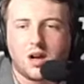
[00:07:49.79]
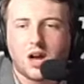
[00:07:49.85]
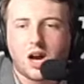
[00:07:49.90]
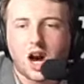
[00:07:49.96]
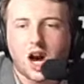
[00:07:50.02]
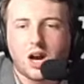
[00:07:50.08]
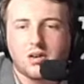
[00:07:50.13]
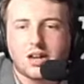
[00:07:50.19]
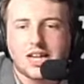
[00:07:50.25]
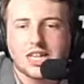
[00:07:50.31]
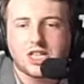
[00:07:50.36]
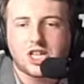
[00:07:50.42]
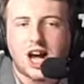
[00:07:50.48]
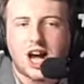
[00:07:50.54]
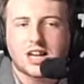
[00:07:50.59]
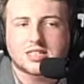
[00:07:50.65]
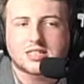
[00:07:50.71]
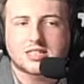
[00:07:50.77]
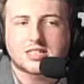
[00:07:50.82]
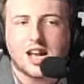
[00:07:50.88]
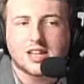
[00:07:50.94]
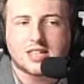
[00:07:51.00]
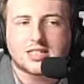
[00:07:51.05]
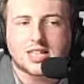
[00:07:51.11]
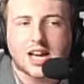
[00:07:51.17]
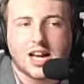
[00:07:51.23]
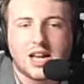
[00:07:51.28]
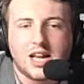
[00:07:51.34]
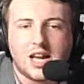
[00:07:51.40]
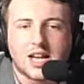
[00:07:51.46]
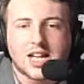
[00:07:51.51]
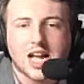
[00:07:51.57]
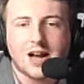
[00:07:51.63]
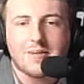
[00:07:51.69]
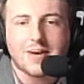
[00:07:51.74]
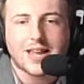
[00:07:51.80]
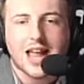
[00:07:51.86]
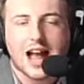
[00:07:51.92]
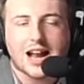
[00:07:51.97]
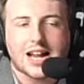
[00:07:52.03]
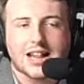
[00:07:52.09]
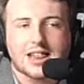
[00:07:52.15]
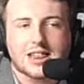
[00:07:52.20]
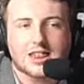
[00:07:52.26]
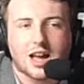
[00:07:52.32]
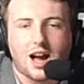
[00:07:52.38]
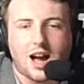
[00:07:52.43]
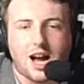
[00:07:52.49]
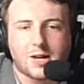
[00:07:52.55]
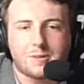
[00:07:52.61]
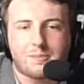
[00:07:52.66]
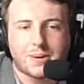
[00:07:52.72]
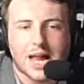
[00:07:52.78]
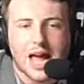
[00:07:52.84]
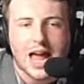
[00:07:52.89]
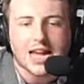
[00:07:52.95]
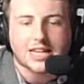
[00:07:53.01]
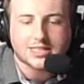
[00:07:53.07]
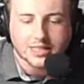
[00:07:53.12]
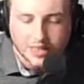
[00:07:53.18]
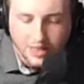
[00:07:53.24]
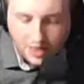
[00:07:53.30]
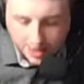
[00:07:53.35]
Only just Sutton coming out in 3rd place.